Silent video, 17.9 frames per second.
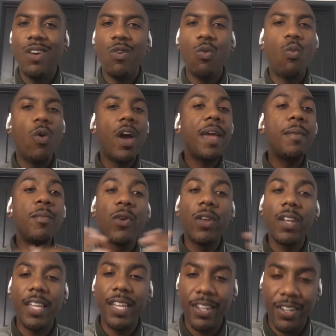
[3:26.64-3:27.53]
way
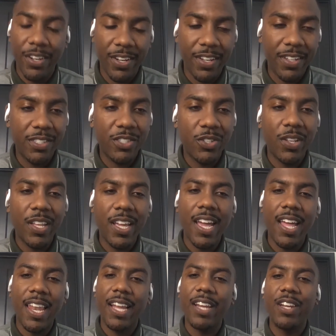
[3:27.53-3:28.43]
more lenient. So they
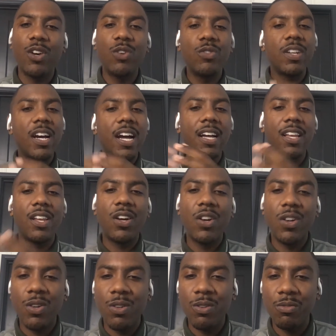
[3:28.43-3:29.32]
had like no doc
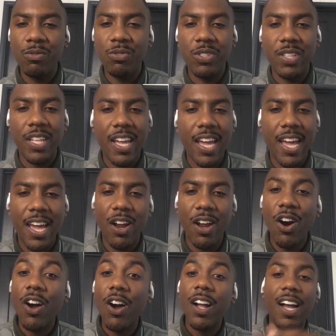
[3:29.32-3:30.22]
loans. They
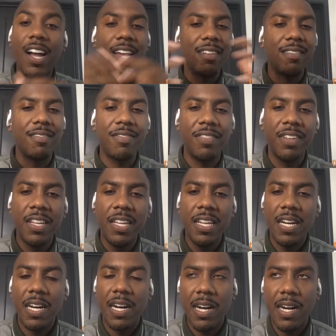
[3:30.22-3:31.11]
had all kind of
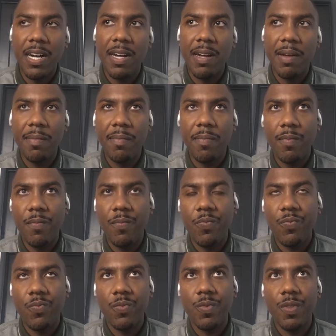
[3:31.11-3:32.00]
um,
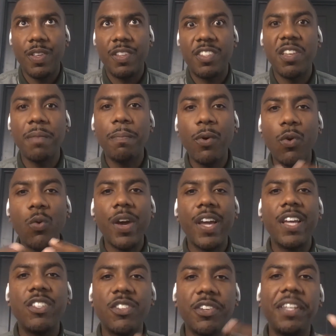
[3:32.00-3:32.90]
simple
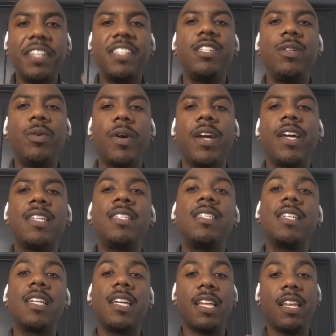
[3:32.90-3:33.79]
ways or easy
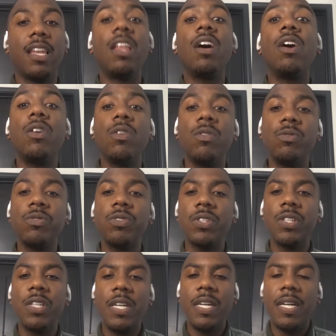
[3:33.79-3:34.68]
ways to get
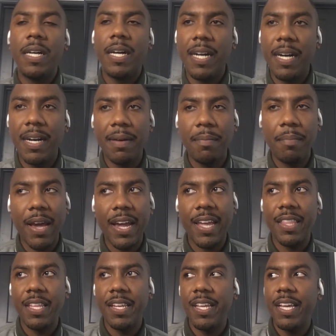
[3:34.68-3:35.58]
loans um,
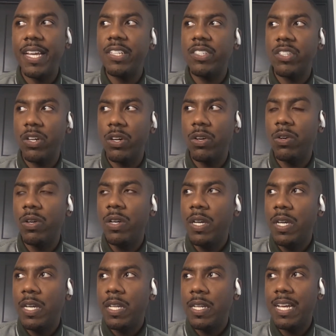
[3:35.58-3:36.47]
back in the day. So
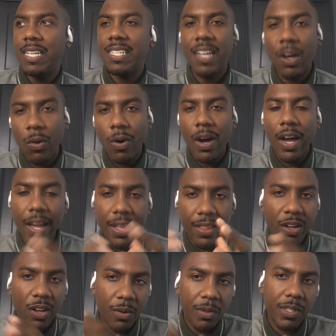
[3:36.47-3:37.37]
that's not why
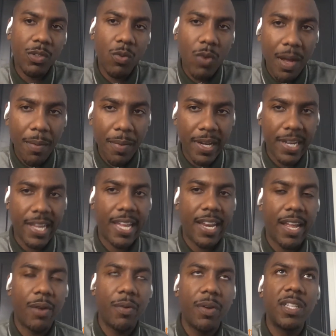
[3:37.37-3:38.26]
the only reason why my
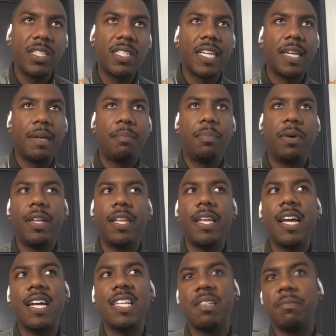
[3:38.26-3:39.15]
dad had real estate, but
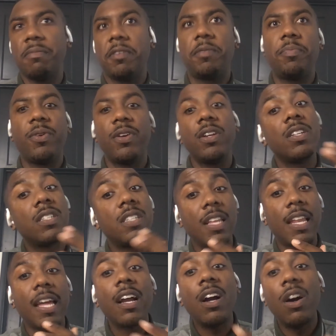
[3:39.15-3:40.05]
he had some experience
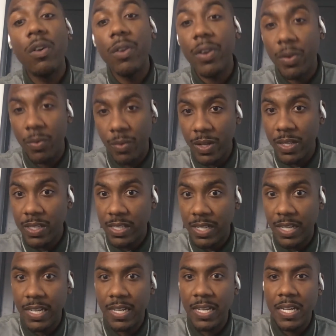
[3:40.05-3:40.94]
in like owning real
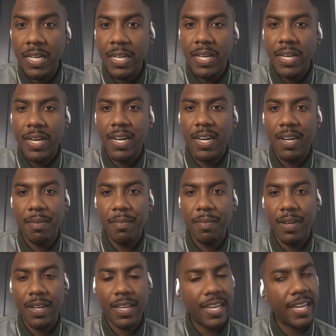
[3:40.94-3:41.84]
estate.
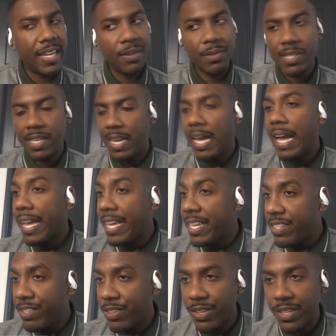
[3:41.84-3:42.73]
Um, again, it was a lot
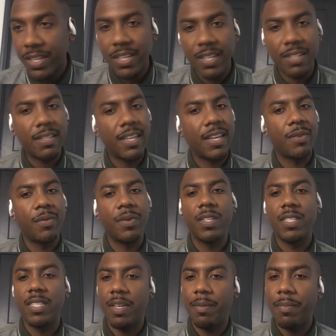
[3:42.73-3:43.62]
easier to attain
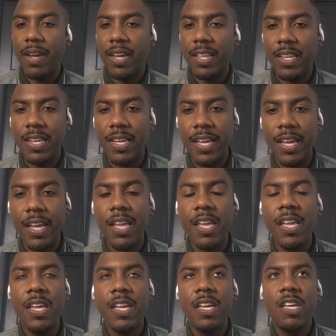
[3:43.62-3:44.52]
real estate back in the
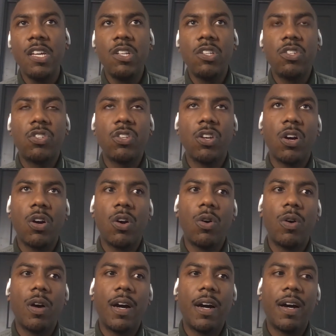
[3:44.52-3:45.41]
day.
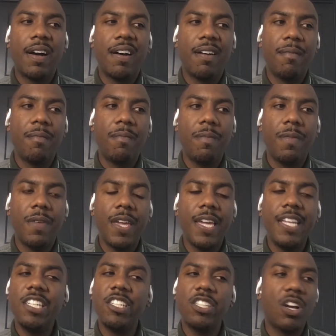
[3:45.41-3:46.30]
So um,
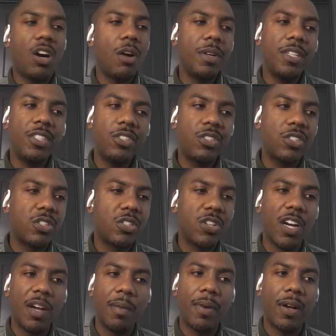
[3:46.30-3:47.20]
he just always used to
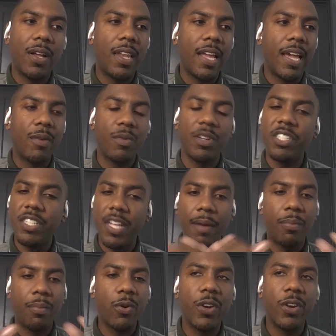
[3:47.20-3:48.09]
talk about like rich
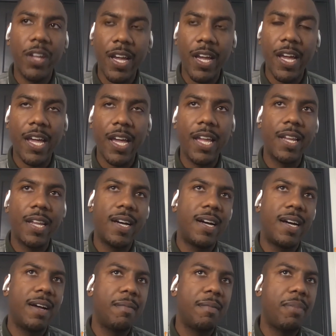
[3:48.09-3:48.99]
dad, poor dad,
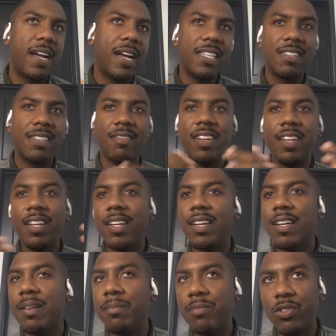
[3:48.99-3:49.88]
um, passive
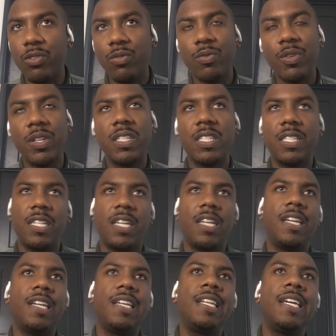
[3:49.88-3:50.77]
income through real
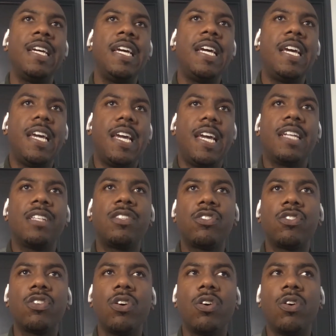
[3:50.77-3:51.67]
estate, and
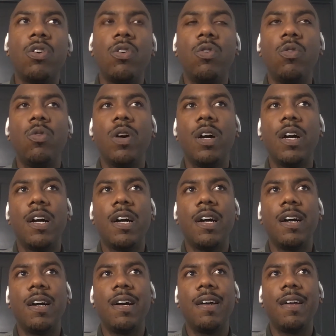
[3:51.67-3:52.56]
so
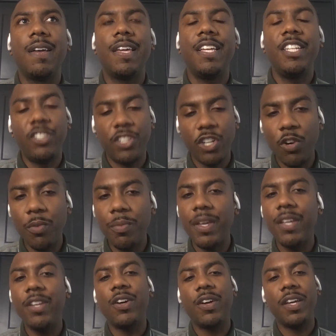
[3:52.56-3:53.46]
uh, he showed
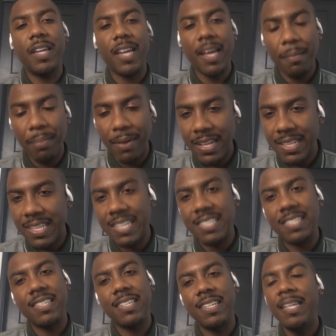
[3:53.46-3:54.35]
me, you know, he kind of planted
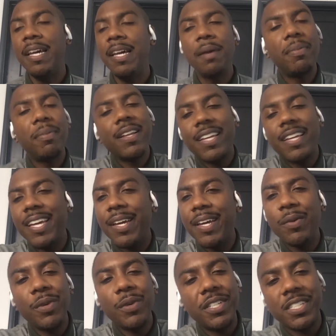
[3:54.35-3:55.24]
that seed. But
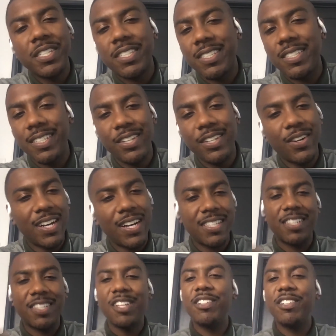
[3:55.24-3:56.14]
again, we just, you know,
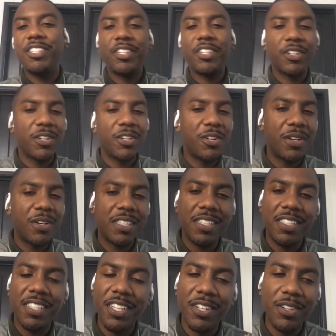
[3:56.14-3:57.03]
as a 13 year old
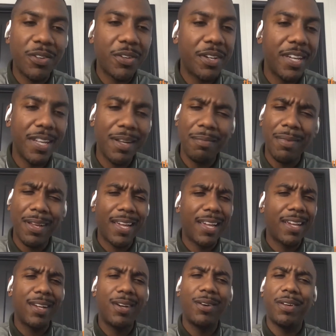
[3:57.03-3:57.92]
as a 10 year old kid, I'm
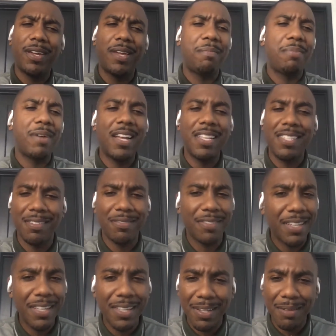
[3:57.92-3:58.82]
like, okay,
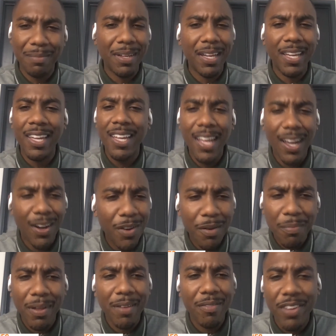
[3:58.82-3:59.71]
passive income. Like, I
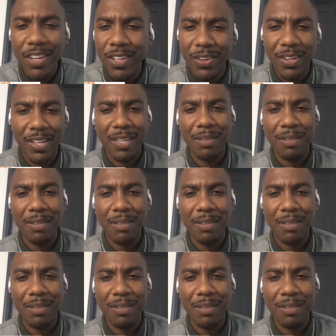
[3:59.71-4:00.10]
want to play video mm.